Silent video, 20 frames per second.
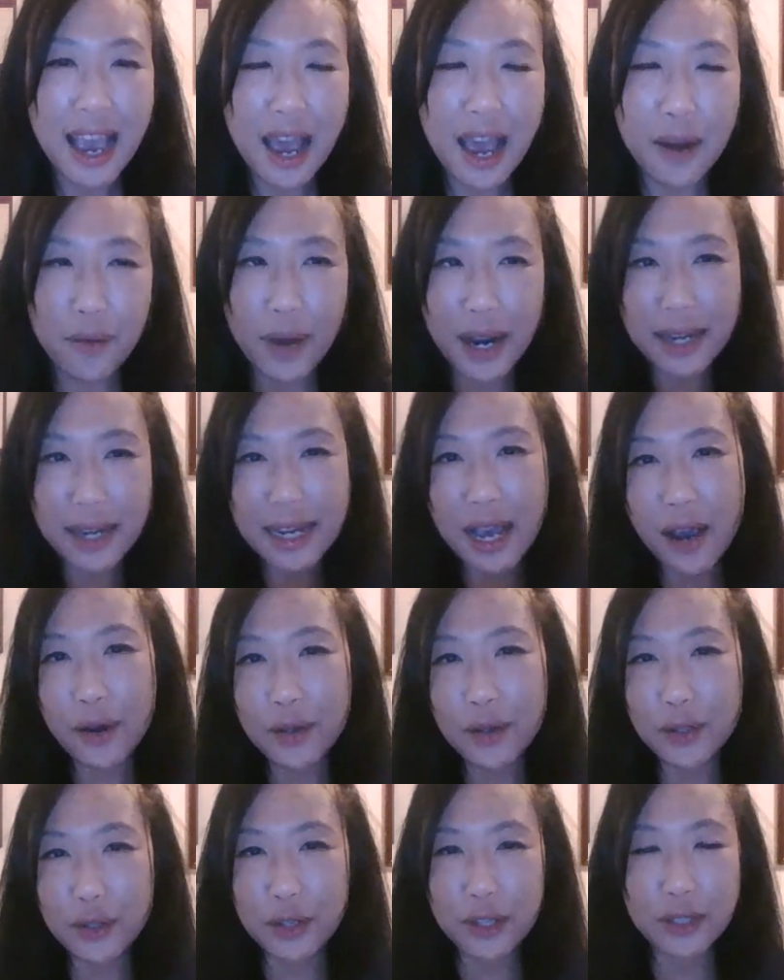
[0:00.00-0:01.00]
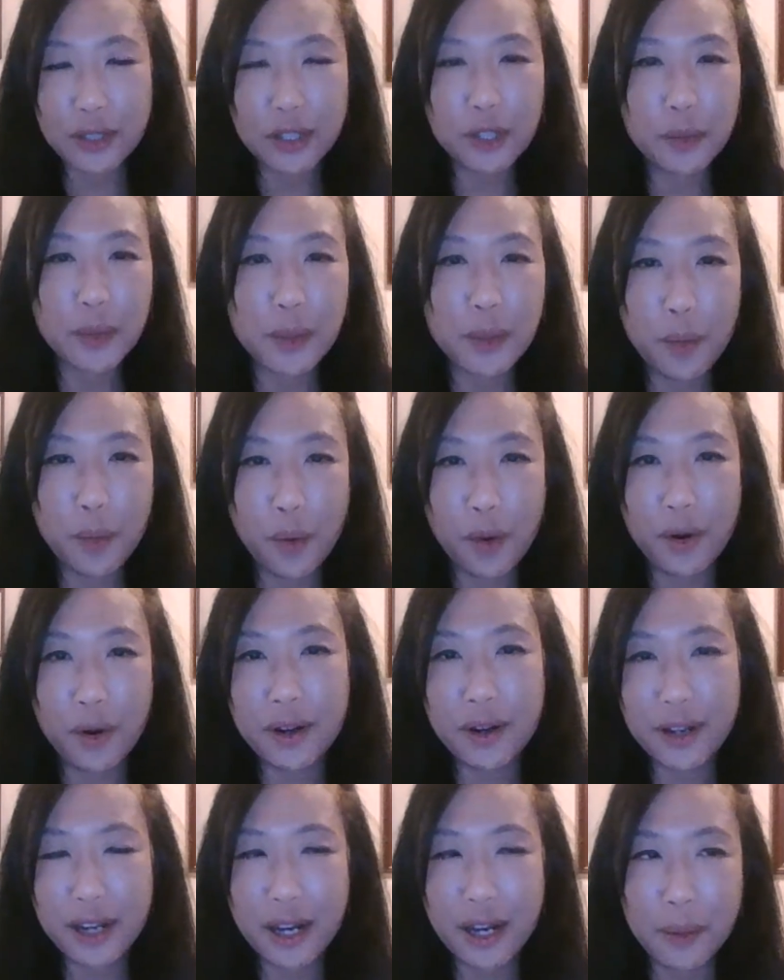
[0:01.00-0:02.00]
And right now, you're a little bit
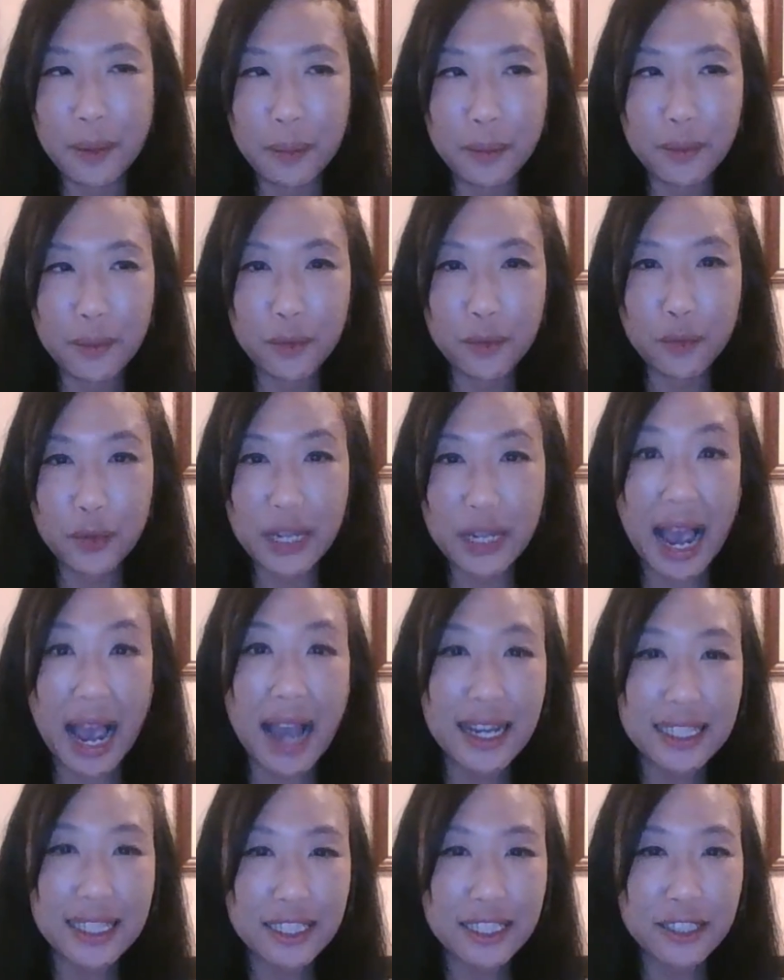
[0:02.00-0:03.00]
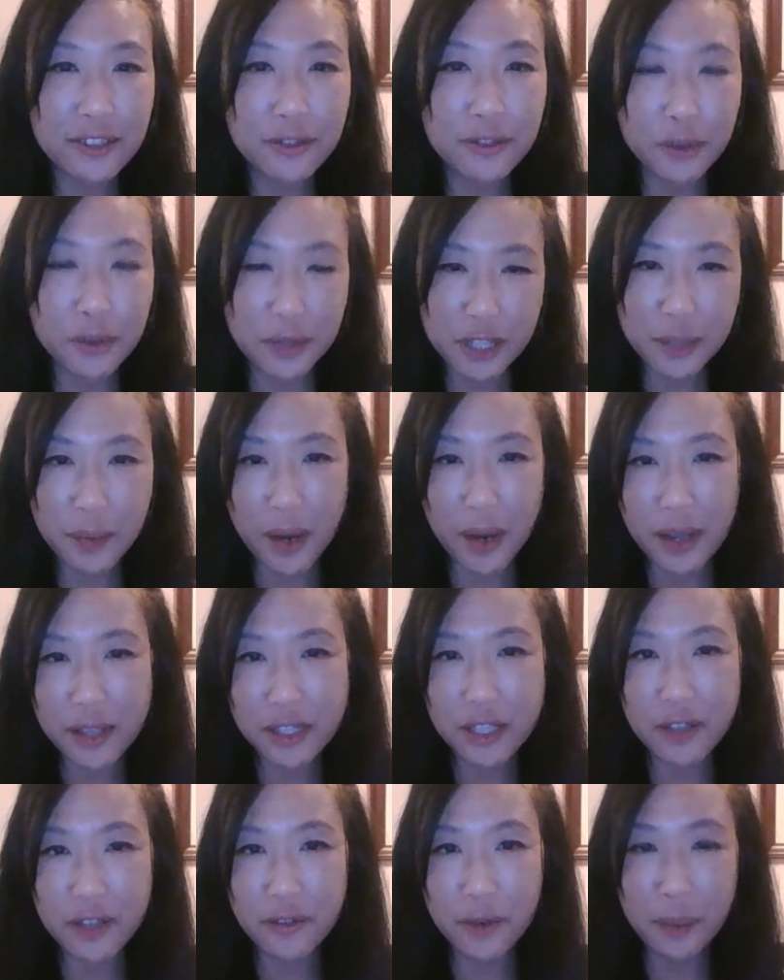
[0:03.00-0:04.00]
more reactive or
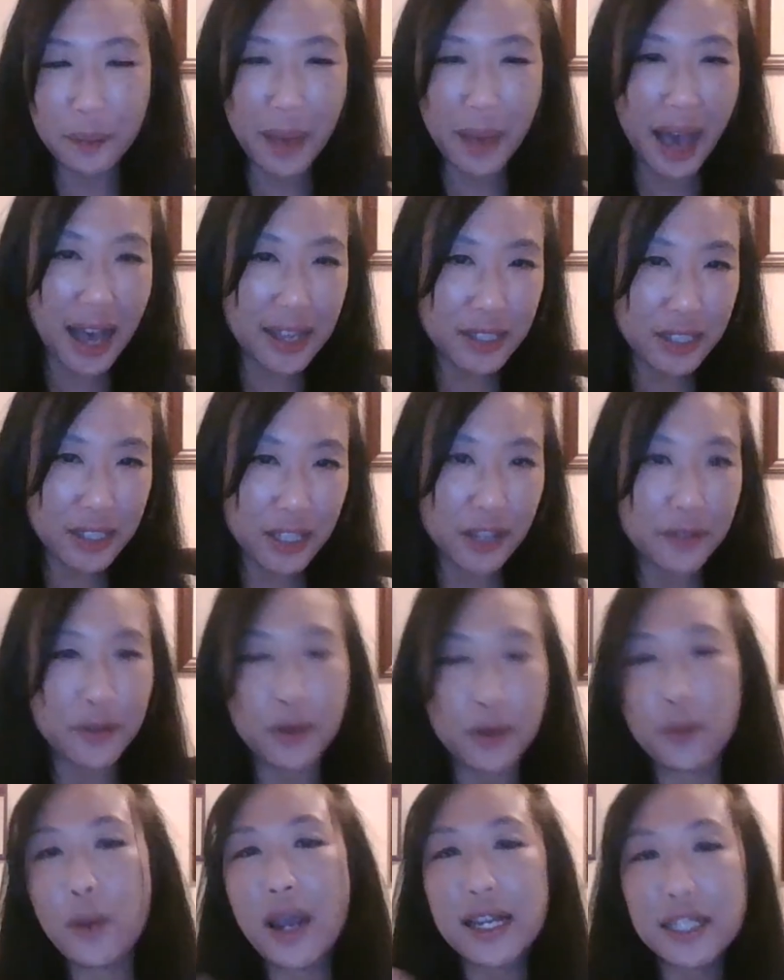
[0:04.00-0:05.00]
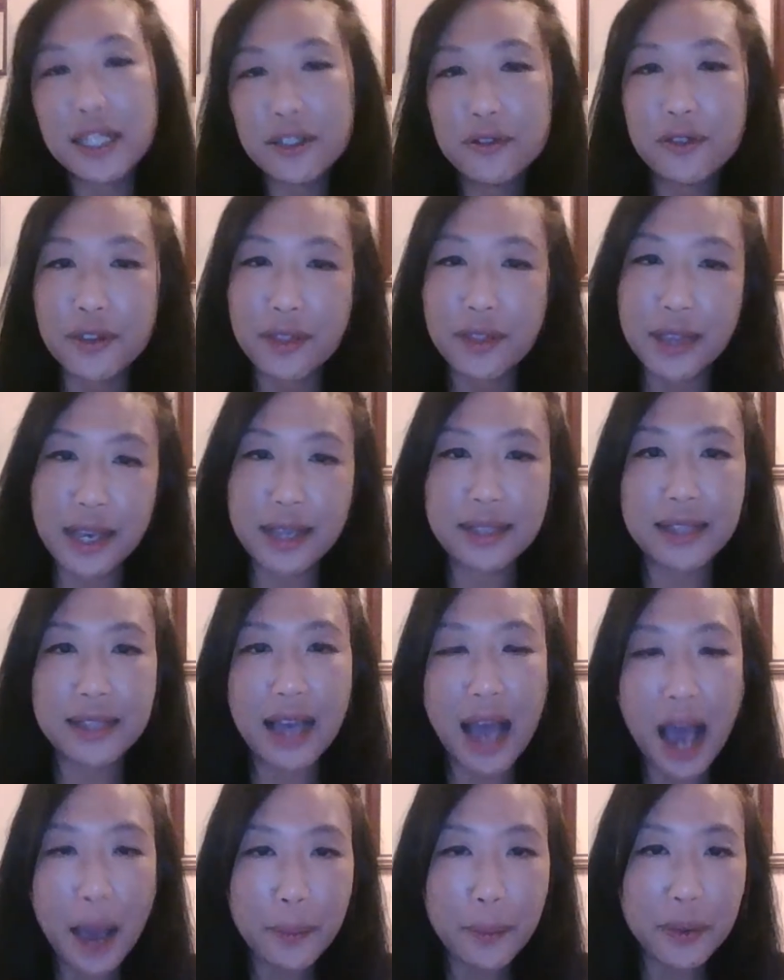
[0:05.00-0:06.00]
responsive and passive. You're waiting for things to
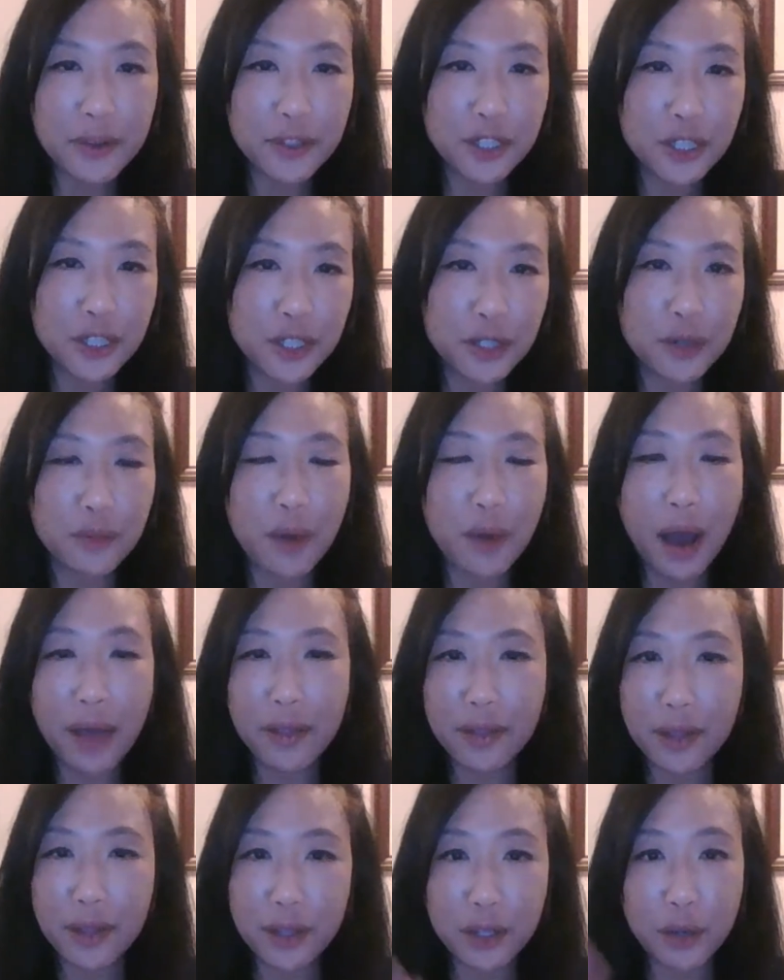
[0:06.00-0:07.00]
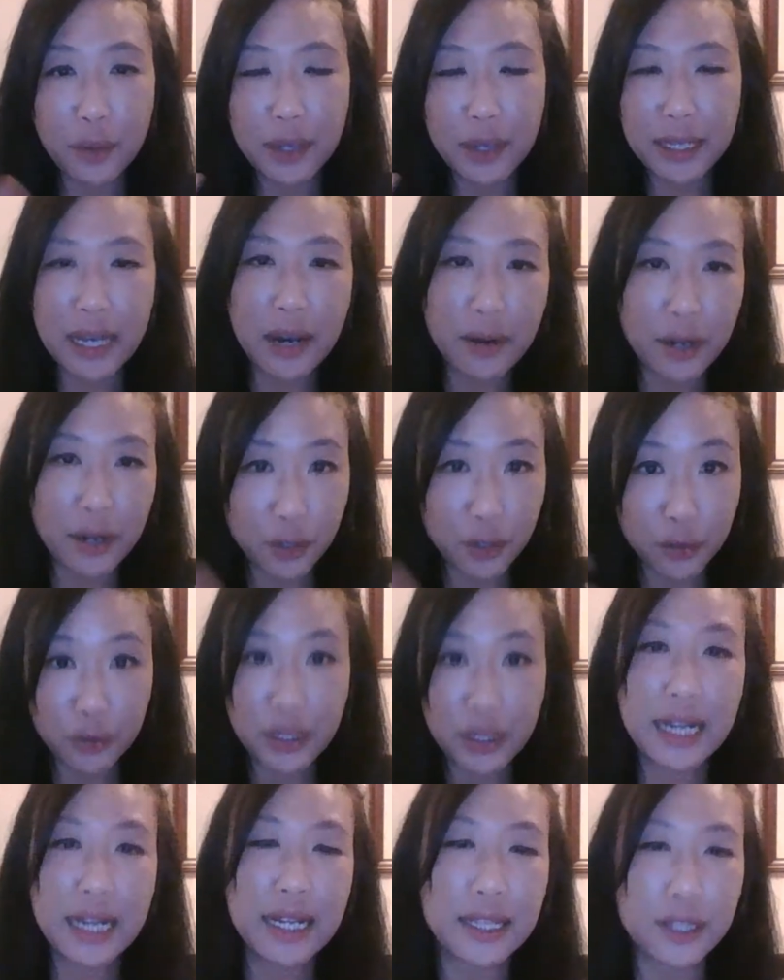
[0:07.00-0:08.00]
happen to you rather than going out and
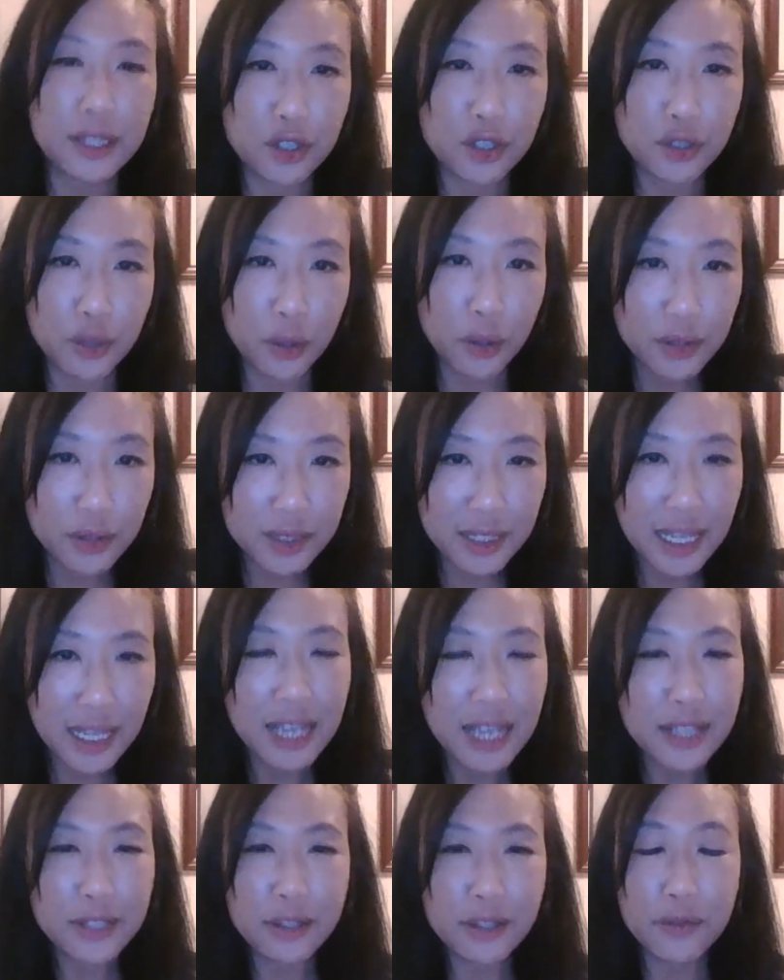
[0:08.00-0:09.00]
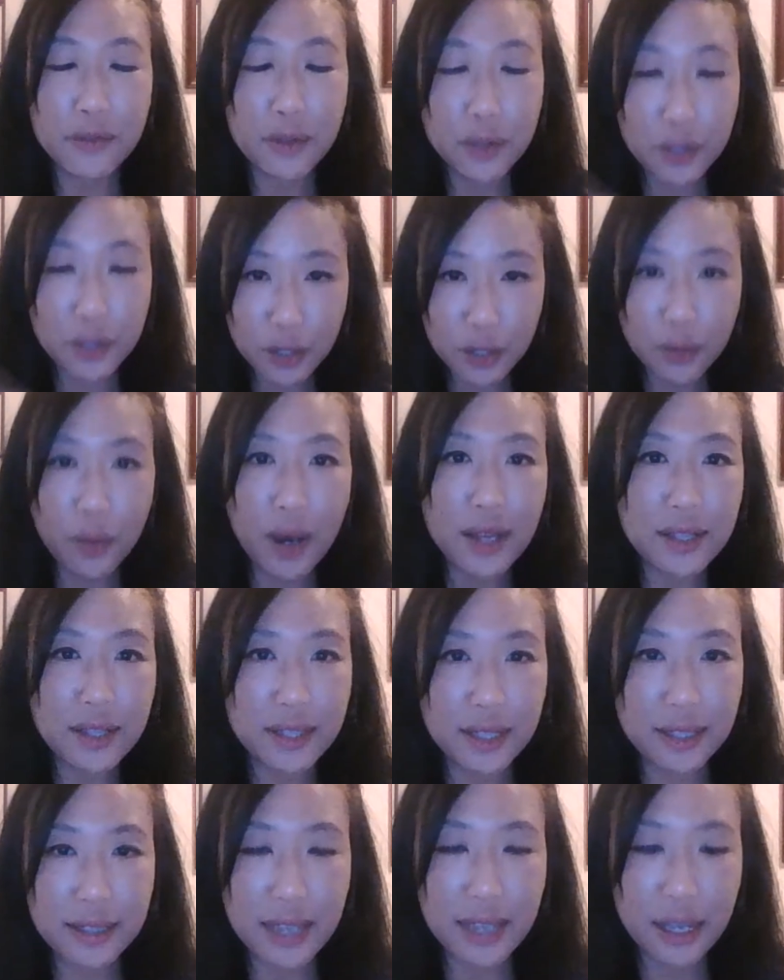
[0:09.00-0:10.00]
creating the jolt. So if you do want
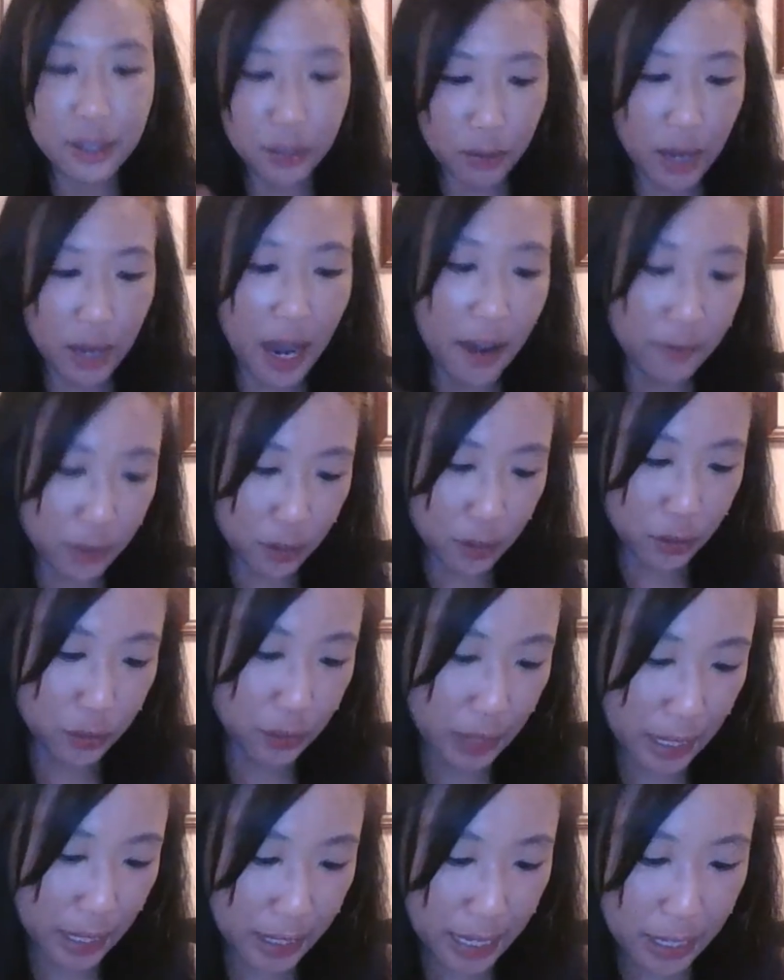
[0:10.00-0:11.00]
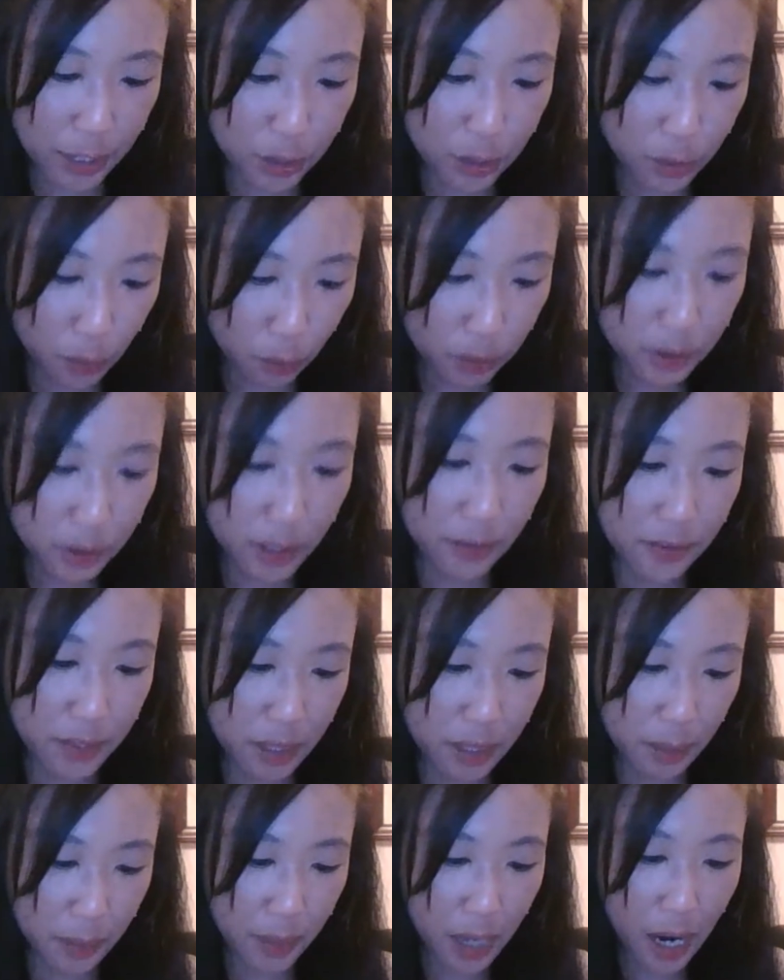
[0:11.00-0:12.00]
success, you have to create a jolt of
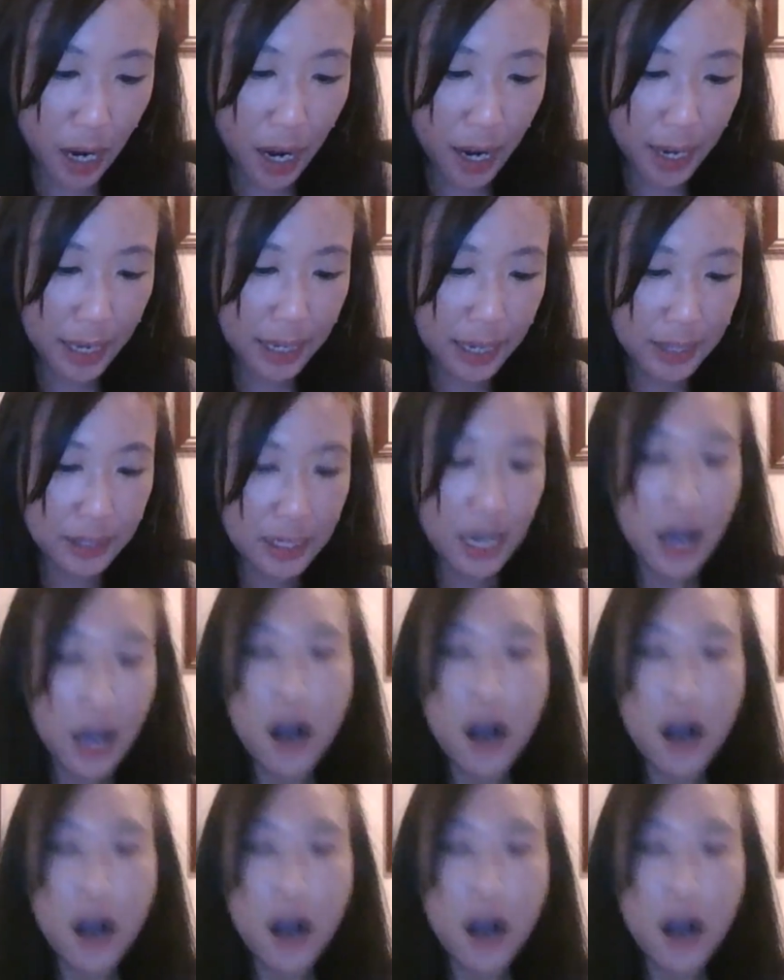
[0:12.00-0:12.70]
some kind.